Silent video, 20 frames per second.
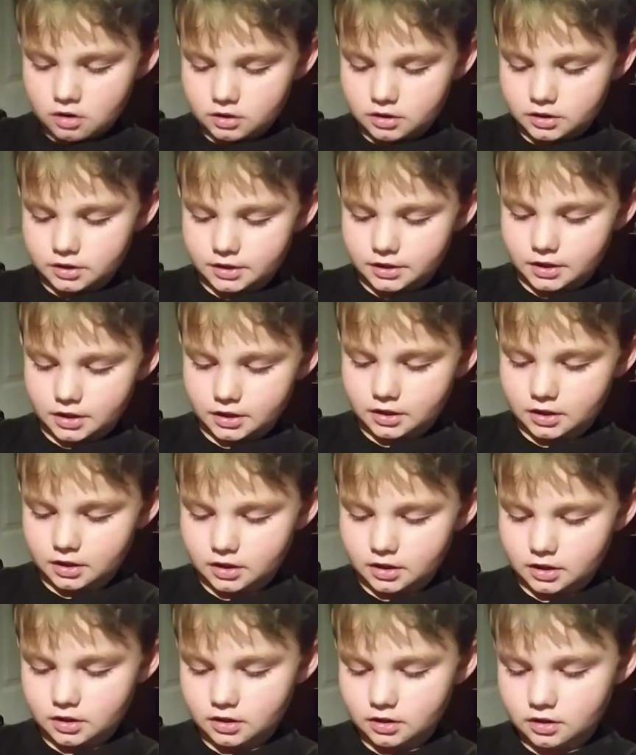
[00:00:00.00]
that's
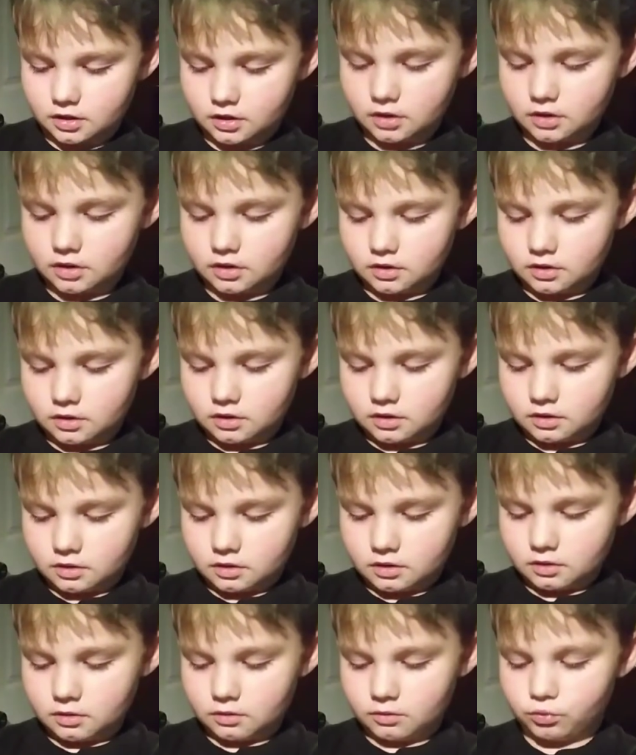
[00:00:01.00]
sticky.
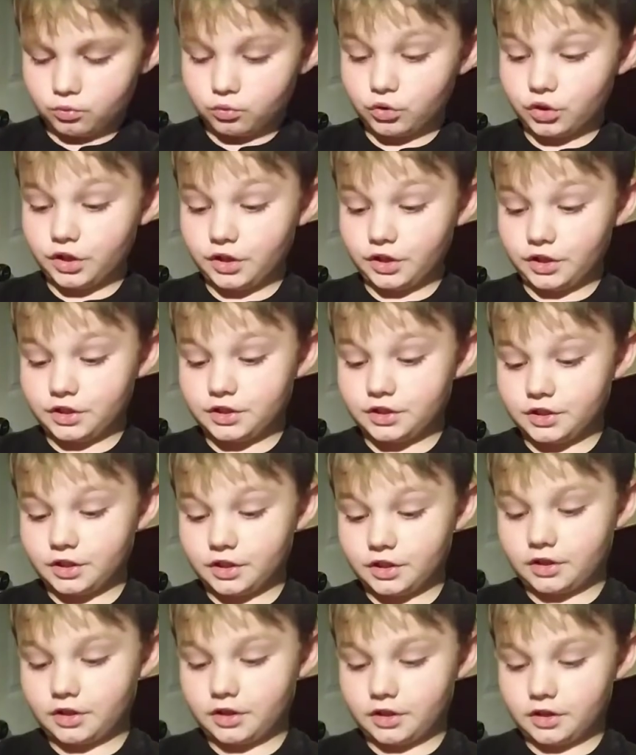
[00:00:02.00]

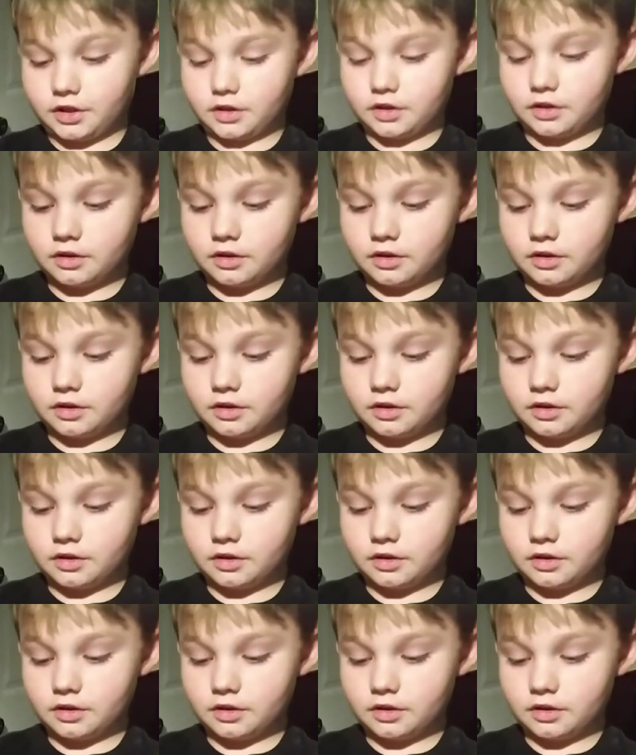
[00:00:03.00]
Really sticky.